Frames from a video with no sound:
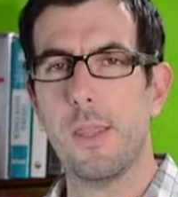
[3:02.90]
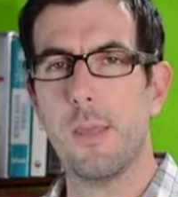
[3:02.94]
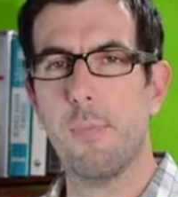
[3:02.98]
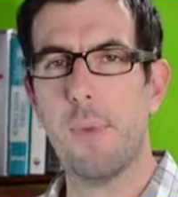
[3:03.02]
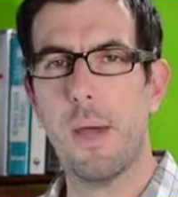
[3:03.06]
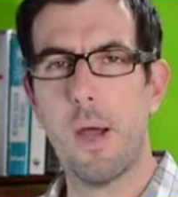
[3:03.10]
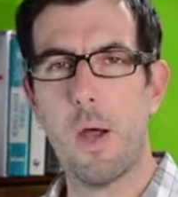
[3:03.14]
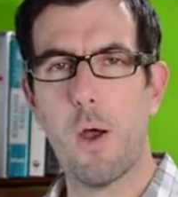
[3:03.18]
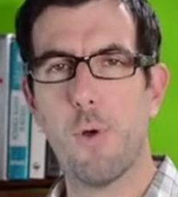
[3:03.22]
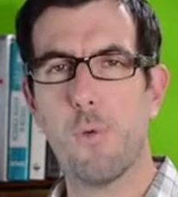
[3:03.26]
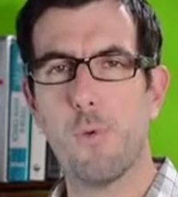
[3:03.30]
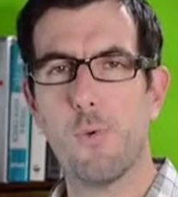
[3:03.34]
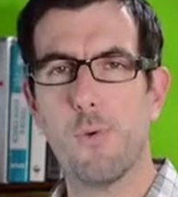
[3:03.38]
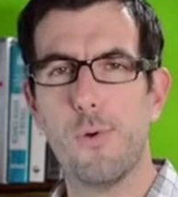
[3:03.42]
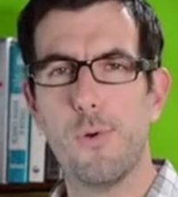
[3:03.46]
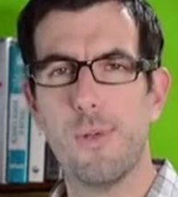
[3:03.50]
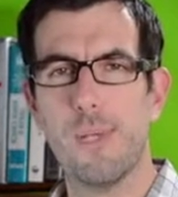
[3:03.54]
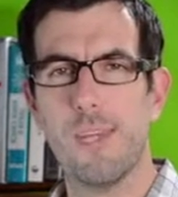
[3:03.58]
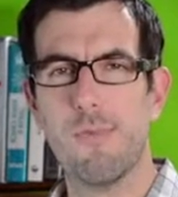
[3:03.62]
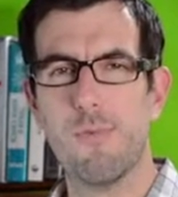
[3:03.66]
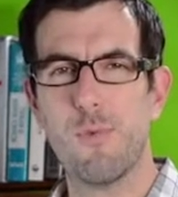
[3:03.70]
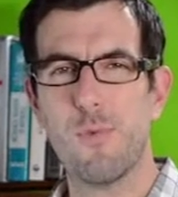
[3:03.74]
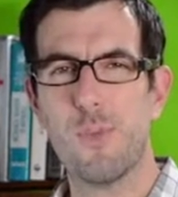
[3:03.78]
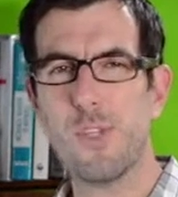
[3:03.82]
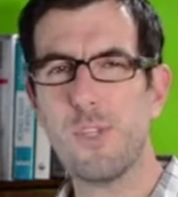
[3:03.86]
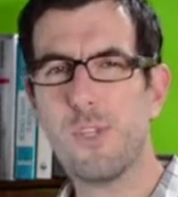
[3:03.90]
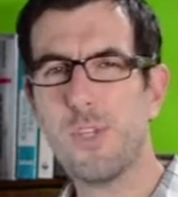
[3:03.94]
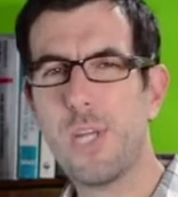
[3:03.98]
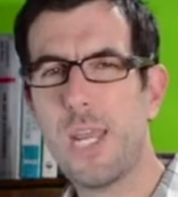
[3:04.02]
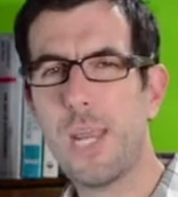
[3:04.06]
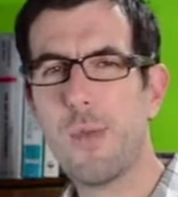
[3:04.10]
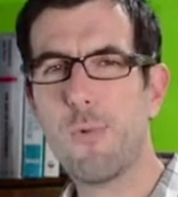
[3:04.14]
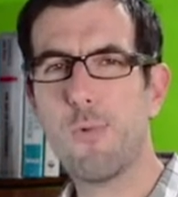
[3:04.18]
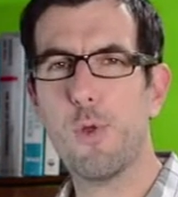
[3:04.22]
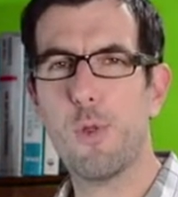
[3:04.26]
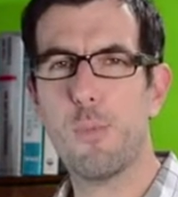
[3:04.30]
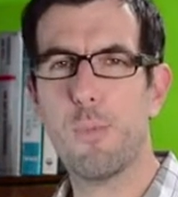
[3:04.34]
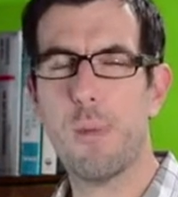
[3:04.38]
the power rule, even with the
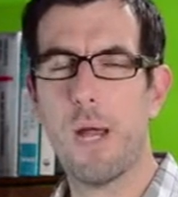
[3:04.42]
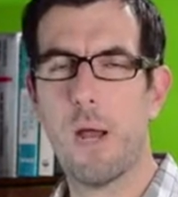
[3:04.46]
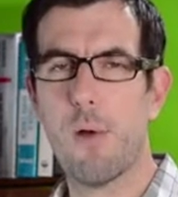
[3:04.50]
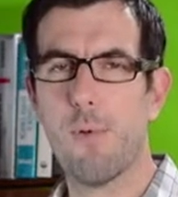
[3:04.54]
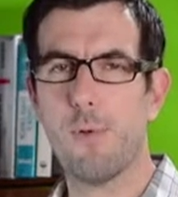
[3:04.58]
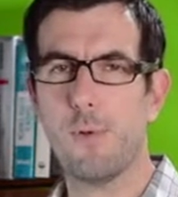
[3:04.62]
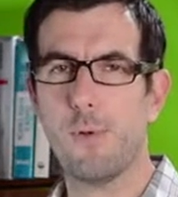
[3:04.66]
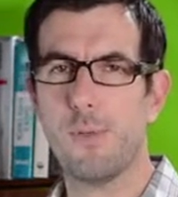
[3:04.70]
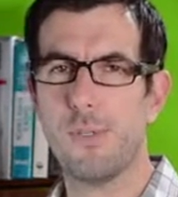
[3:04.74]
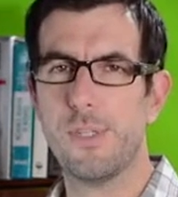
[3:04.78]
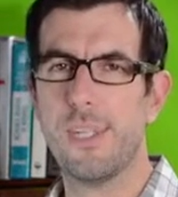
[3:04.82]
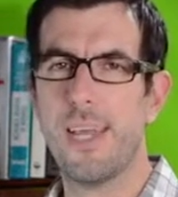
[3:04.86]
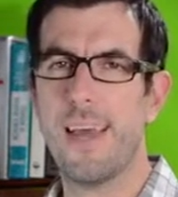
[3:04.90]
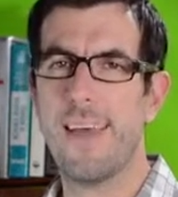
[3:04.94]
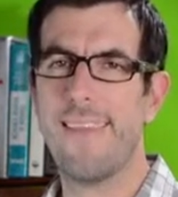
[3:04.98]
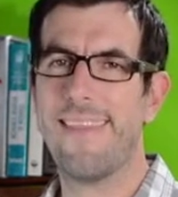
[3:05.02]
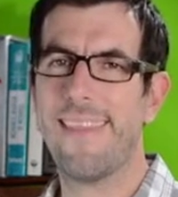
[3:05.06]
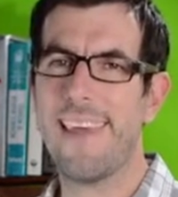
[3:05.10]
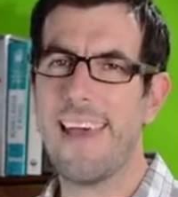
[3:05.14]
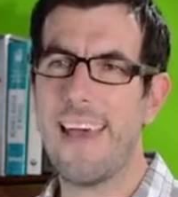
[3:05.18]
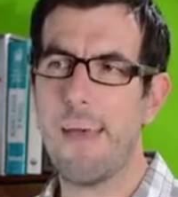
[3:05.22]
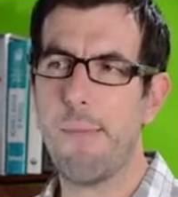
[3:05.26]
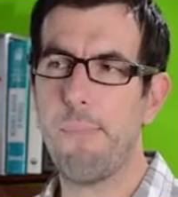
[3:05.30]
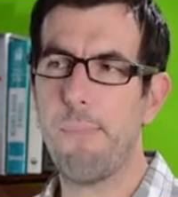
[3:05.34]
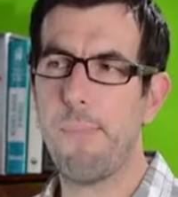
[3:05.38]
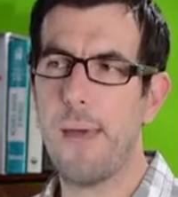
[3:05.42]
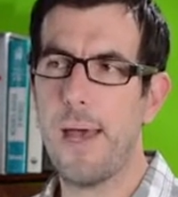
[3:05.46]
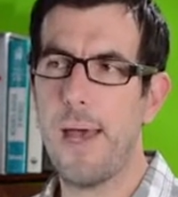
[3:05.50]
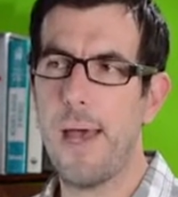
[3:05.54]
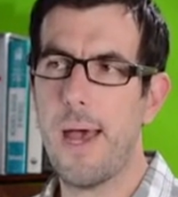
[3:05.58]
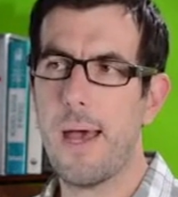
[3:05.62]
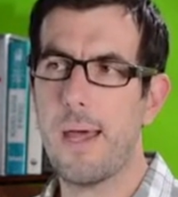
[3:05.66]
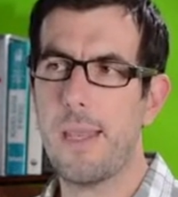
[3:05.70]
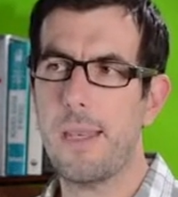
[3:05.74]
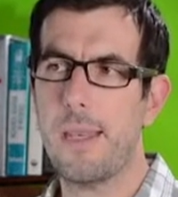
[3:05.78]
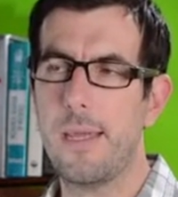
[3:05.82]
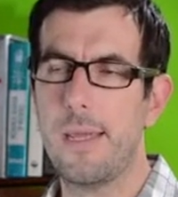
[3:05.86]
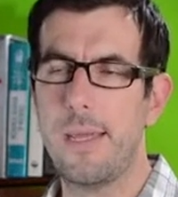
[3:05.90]
chain rule, the power rule is not that
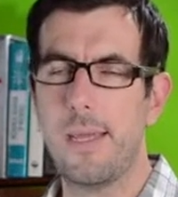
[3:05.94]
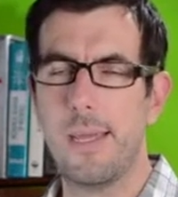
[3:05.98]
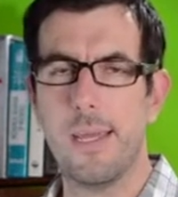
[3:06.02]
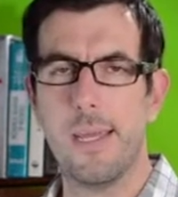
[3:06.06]
bad.